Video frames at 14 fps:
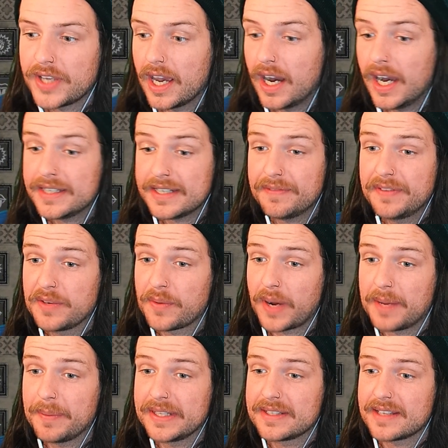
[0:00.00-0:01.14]
yeah, I definitely
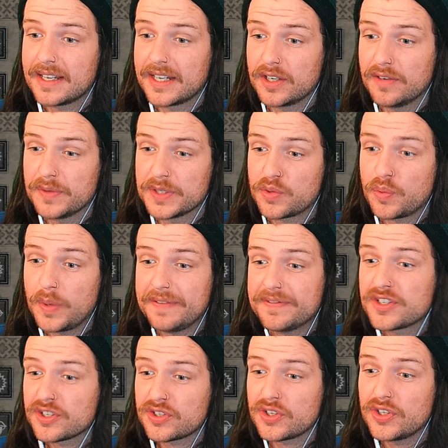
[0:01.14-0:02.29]
recommend starting off with Swift
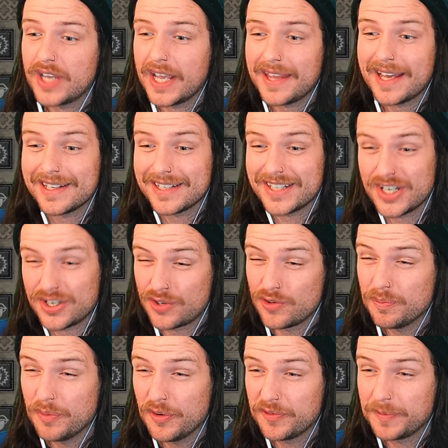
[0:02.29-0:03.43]
just so you get that additional
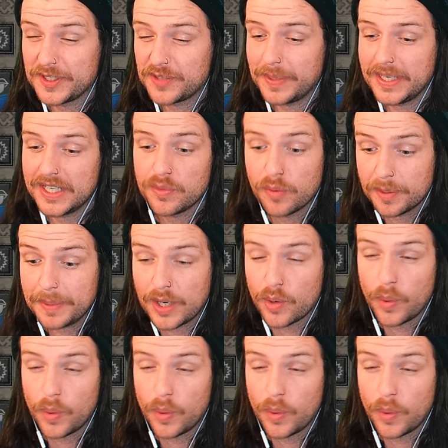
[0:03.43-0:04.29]
movement speed. You want to be